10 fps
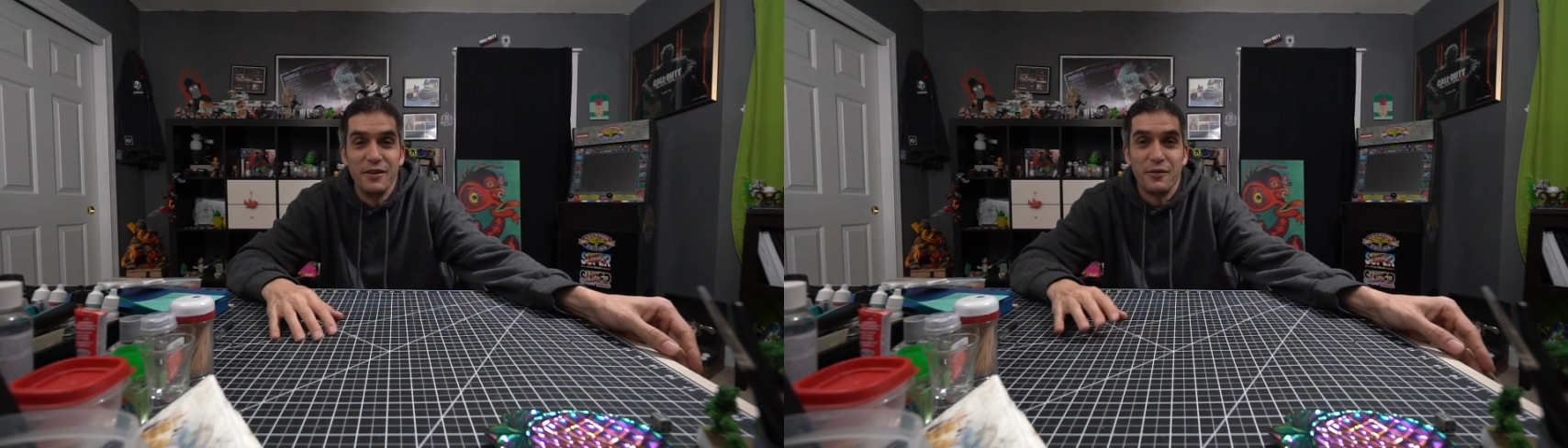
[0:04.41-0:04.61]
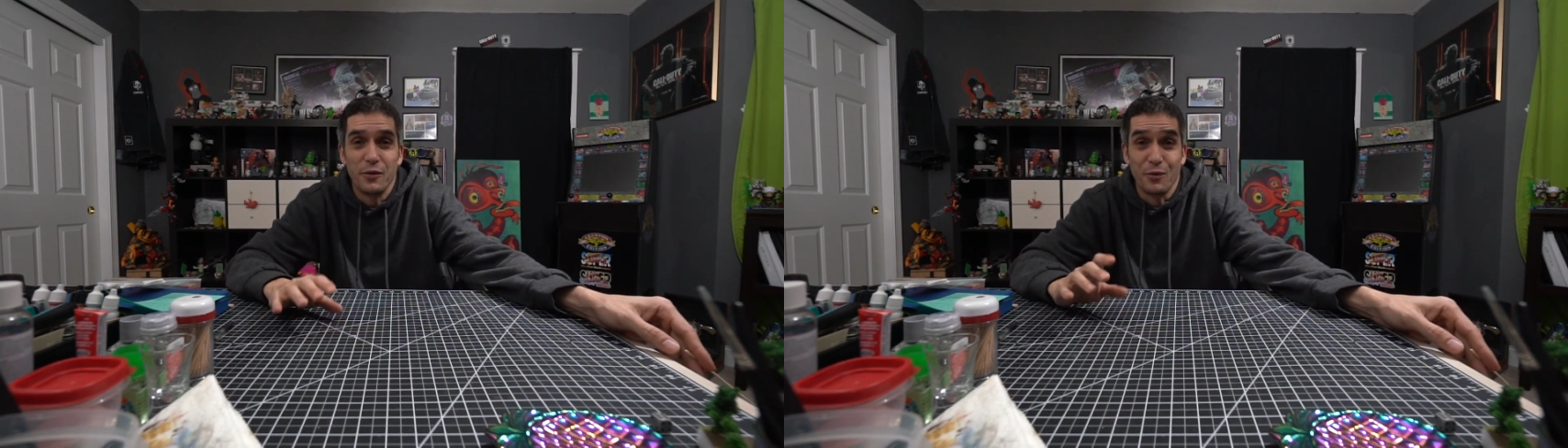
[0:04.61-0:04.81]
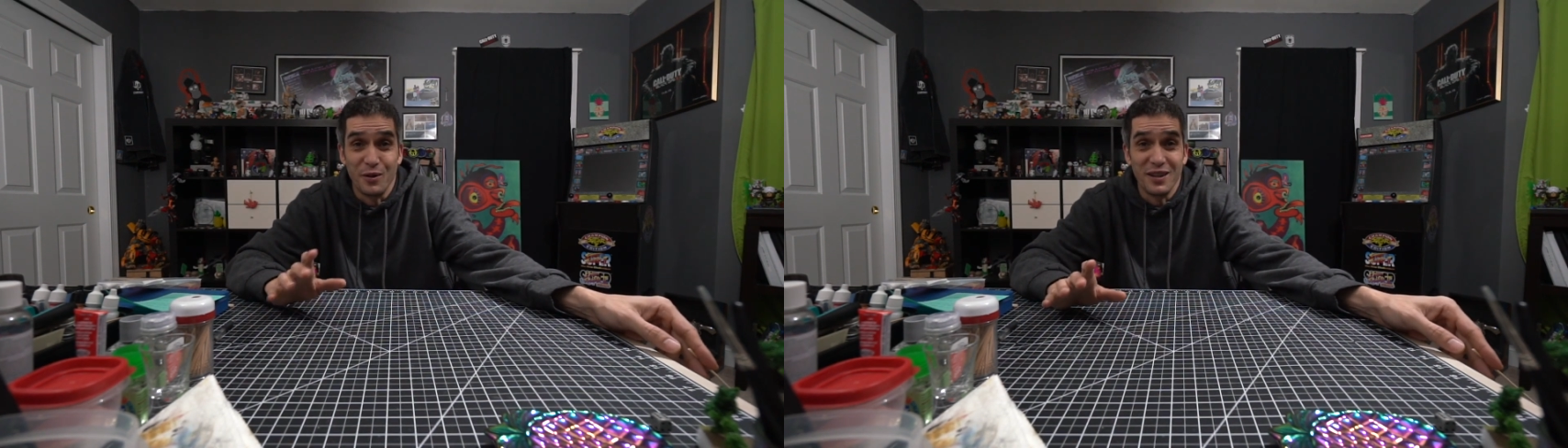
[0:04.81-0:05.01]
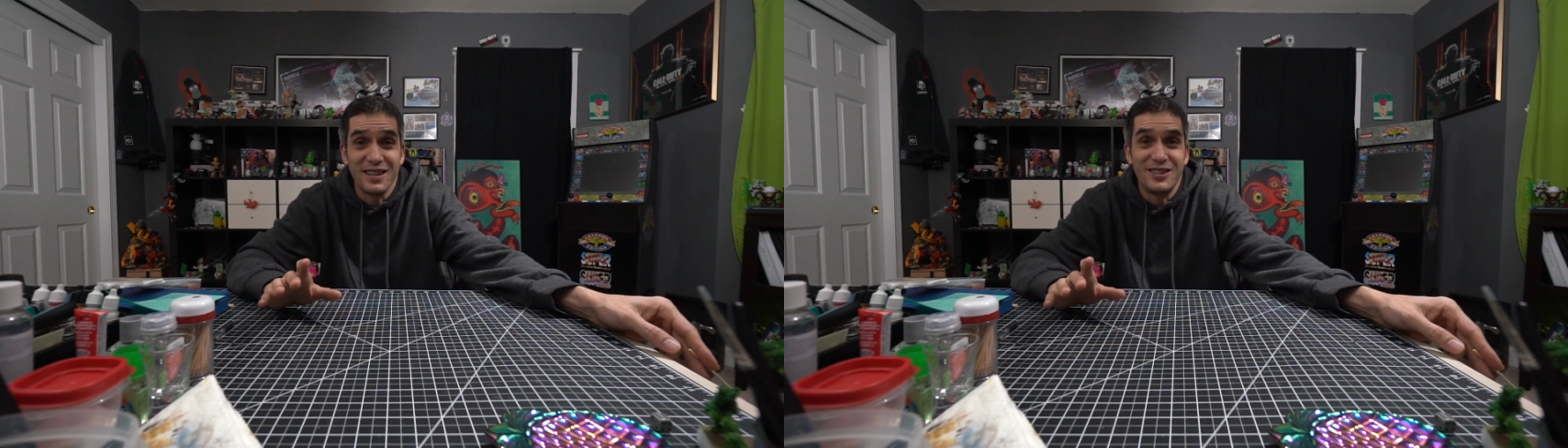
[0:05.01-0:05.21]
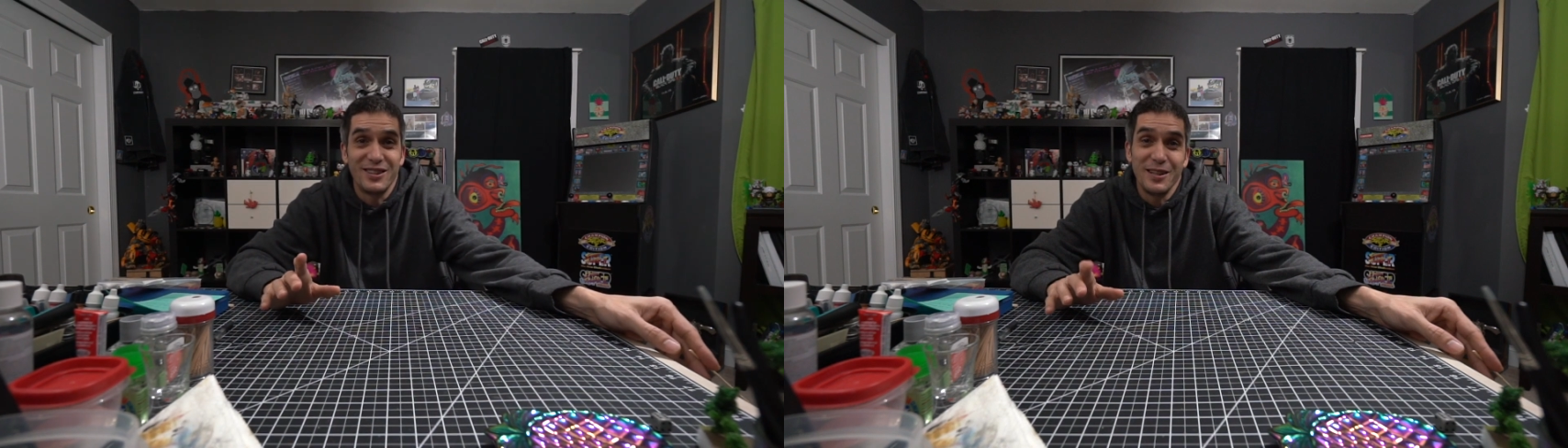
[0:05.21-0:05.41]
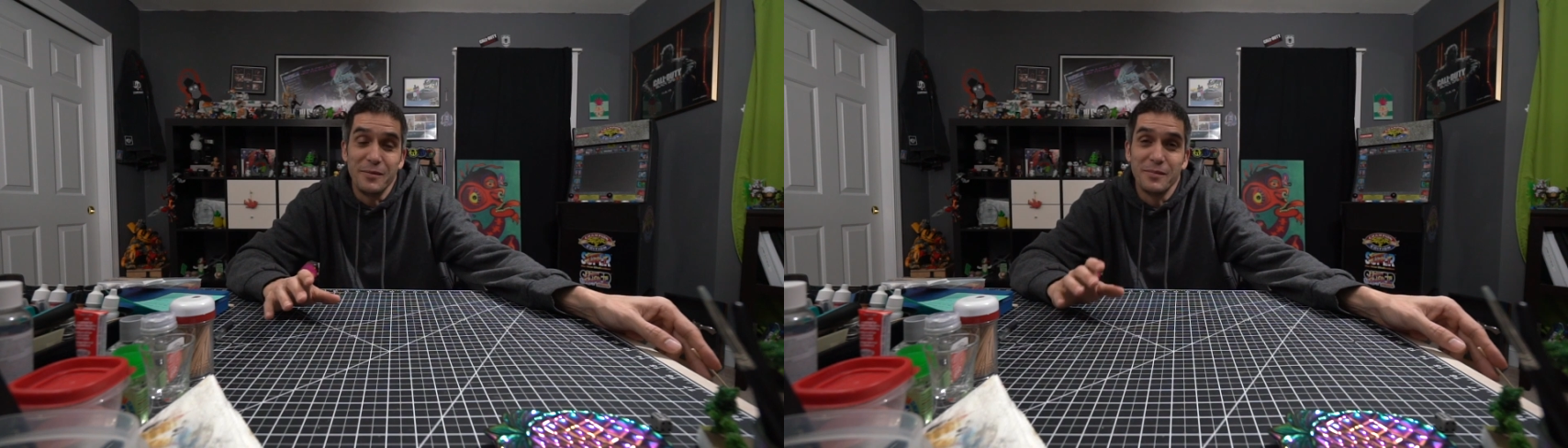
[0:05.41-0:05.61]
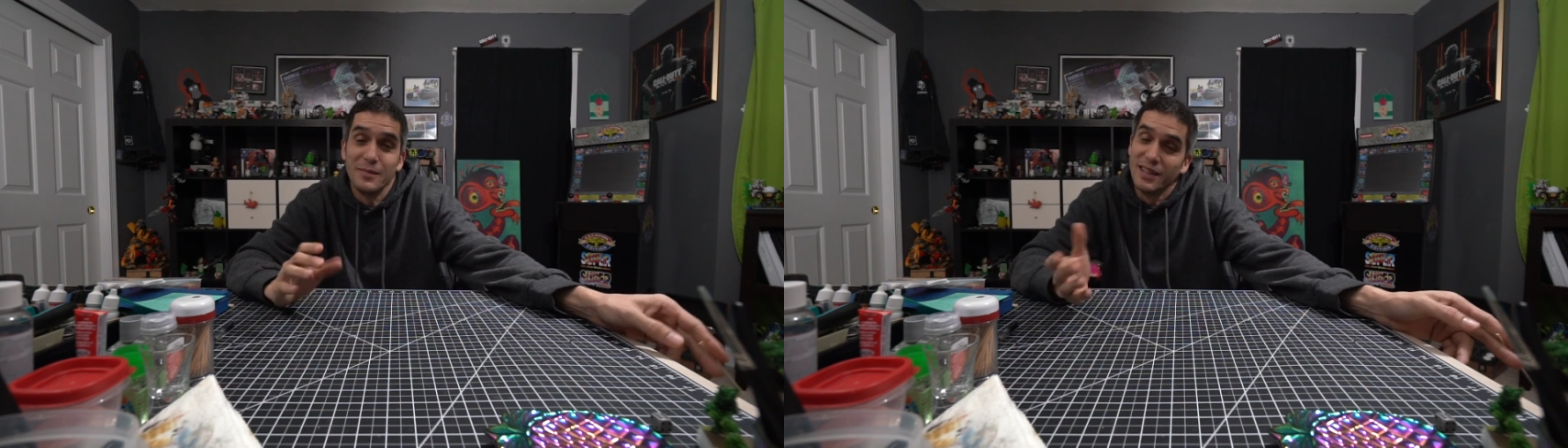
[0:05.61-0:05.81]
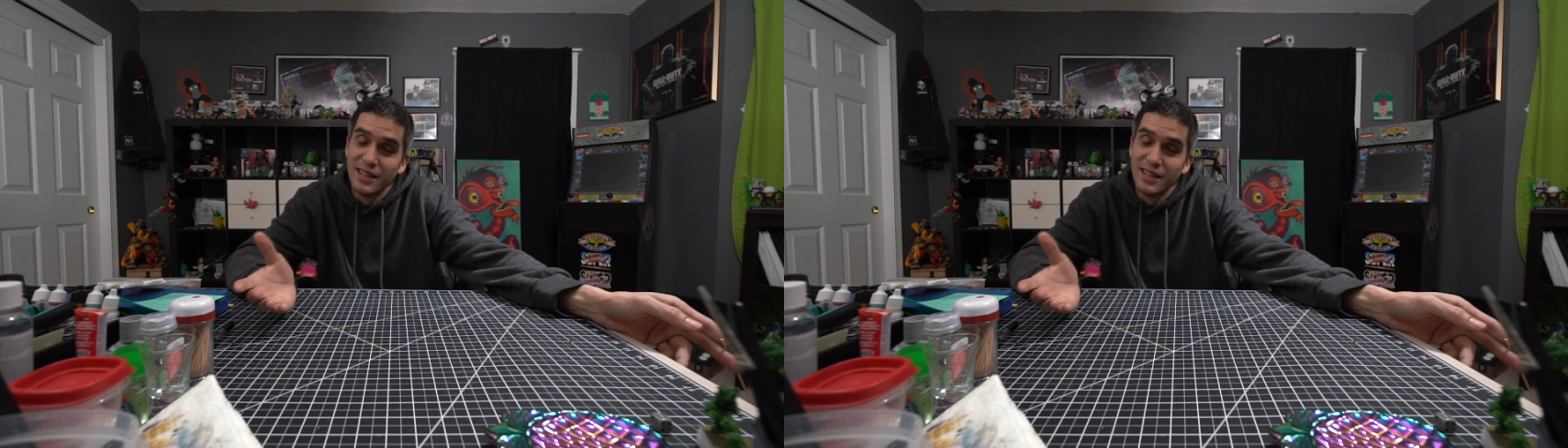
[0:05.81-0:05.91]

for really cheap?